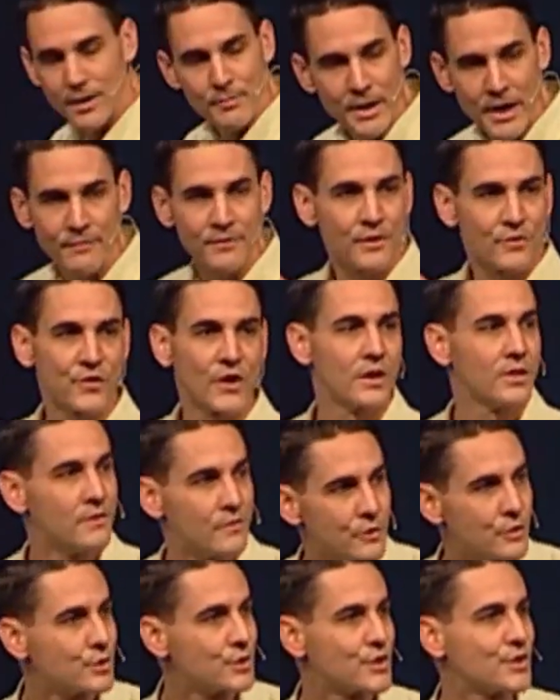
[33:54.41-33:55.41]
I'm having to find the
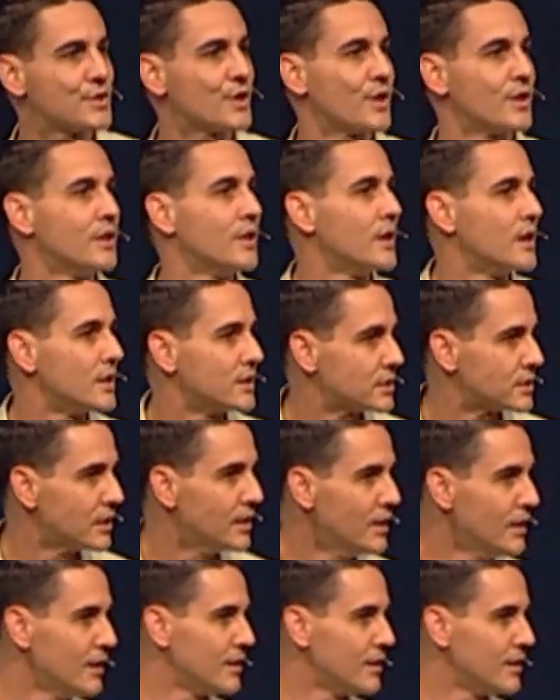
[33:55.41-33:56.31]
verses on lust,